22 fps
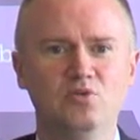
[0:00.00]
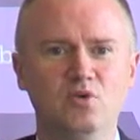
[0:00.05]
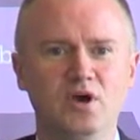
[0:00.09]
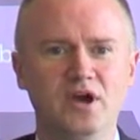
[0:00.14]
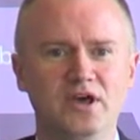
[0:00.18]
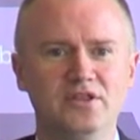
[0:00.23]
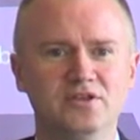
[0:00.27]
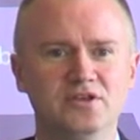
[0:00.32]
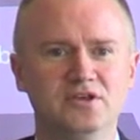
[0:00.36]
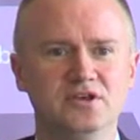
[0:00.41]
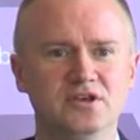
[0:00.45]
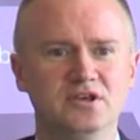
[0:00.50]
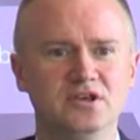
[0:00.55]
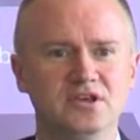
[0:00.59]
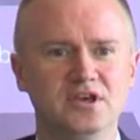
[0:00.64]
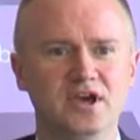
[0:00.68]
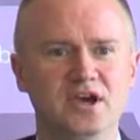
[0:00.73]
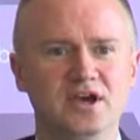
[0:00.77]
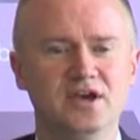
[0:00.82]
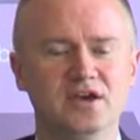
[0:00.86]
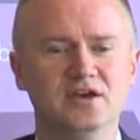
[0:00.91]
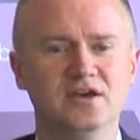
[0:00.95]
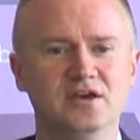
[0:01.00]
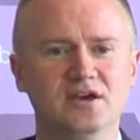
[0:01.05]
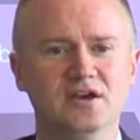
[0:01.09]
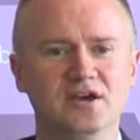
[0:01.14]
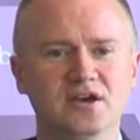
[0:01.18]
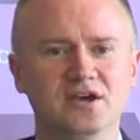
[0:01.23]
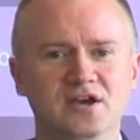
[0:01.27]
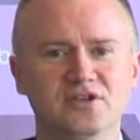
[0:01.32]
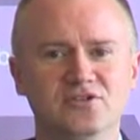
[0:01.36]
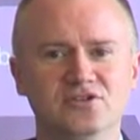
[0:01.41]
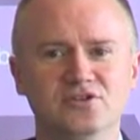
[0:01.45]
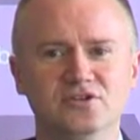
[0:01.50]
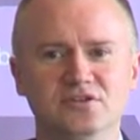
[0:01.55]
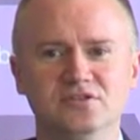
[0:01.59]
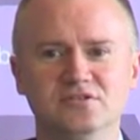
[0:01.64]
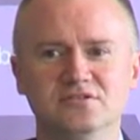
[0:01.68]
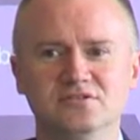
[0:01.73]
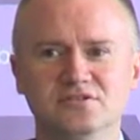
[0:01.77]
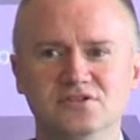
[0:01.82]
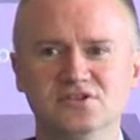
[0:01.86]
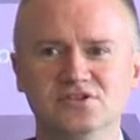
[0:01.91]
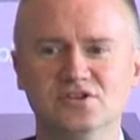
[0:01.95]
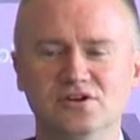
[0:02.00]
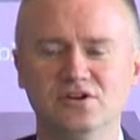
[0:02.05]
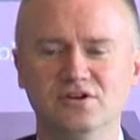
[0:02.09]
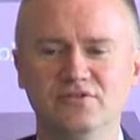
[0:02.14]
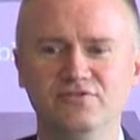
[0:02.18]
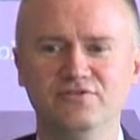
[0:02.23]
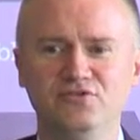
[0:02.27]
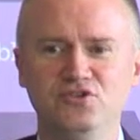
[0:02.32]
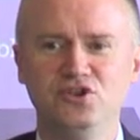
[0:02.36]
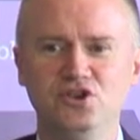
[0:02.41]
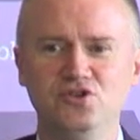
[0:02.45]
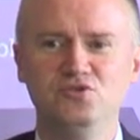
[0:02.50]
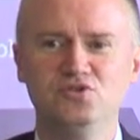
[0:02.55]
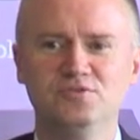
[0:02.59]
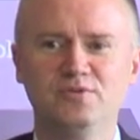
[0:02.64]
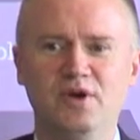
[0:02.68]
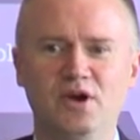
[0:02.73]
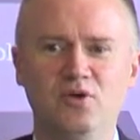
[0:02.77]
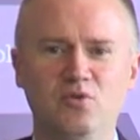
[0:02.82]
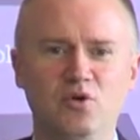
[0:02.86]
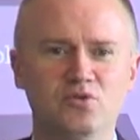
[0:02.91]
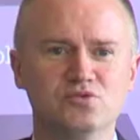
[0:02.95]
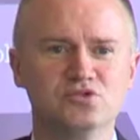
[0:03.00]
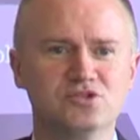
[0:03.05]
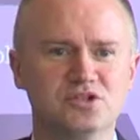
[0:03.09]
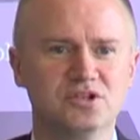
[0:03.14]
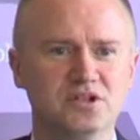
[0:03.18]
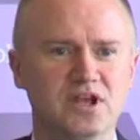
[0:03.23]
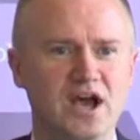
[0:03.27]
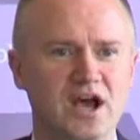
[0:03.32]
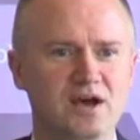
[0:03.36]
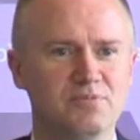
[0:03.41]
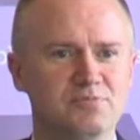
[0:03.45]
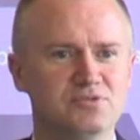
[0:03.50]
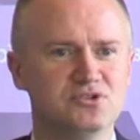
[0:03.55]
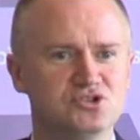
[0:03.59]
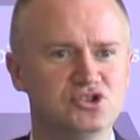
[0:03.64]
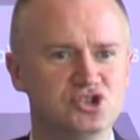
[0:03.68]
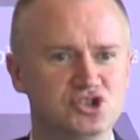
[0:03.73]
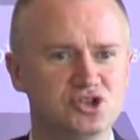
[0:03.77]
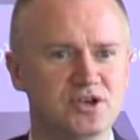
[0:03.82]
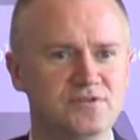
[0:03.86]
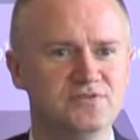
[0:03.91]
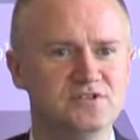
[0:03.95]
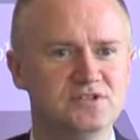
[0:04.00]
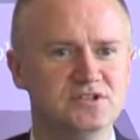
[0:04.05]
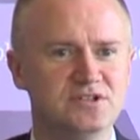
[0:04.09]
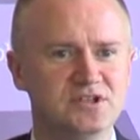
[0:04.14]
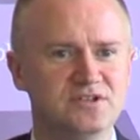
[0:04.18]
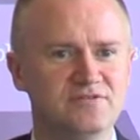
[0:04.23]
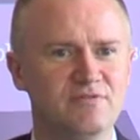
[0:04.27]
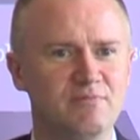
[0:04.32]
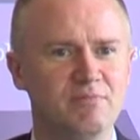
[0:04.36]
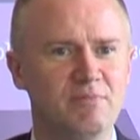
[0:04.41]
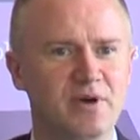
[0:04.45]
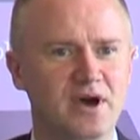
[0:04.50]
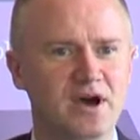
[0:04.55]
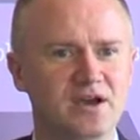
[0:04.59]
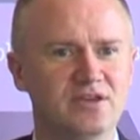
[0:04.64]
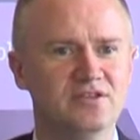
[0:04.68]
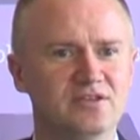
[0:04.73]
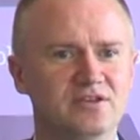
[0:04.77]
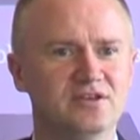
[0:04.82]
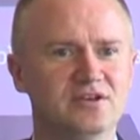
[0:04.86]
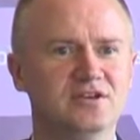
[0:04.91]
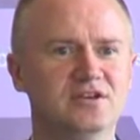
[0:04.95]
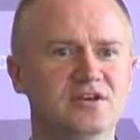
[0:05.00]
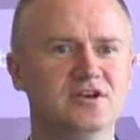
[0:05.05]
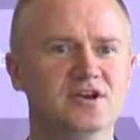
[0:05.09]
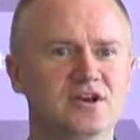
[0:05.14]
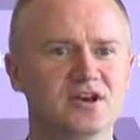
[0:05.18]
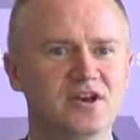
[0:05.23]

where the sort of views about what was going to happen shifted even by the